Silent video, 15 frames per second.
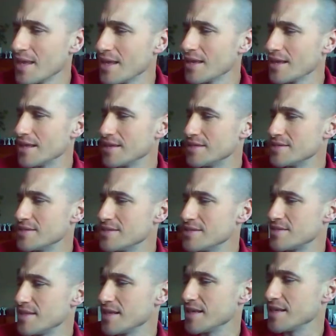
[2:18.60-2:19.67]
is
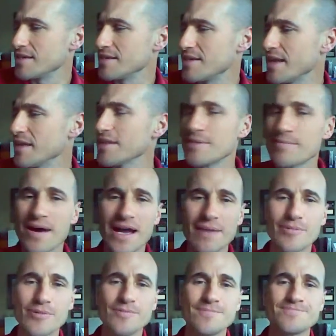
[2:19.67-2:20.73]
the Daily
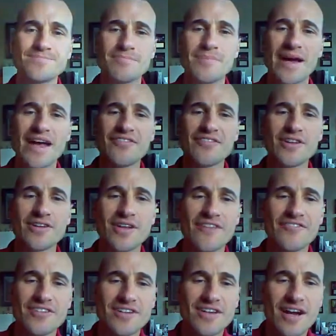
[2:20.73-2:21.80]
Bible by F,
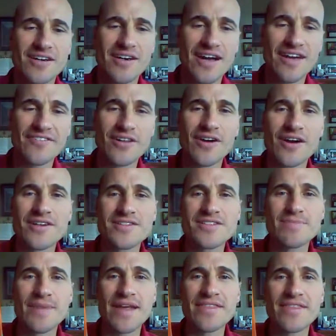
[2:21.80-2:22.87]
Dr. F. LaGard
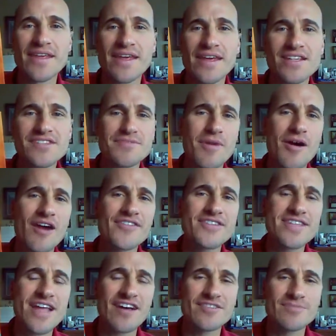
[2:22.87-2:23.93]
Smith. It's from Harvest
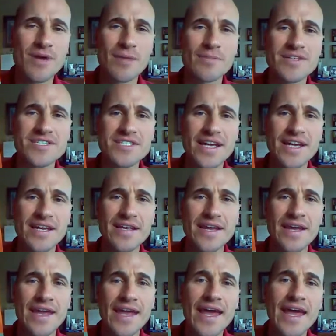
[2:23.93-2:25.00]
House Publishing,
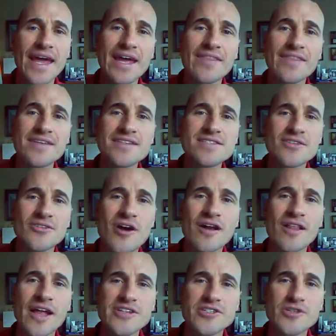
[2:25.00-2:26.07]
and this
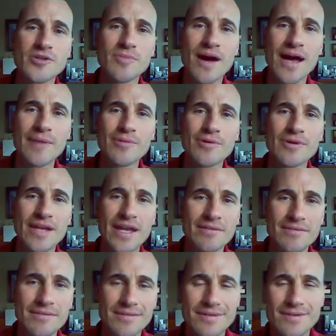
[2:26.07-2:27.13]
chronological Bible again.
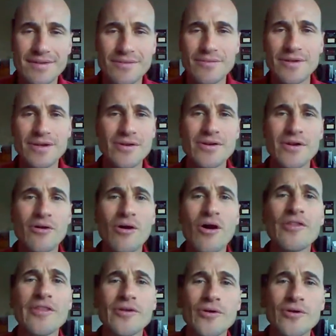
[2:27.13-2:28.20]
We don't know all
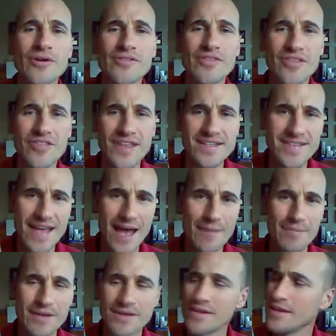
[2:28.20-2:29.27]
the order that things
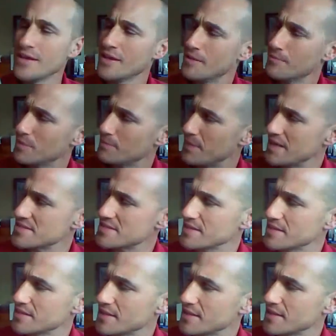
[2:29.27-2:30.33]
happened, but
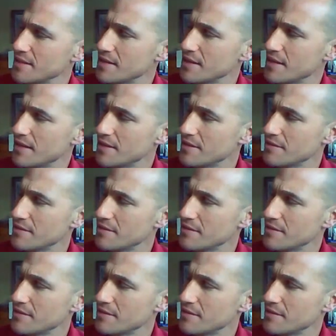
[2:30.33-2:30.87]
basically. Uh,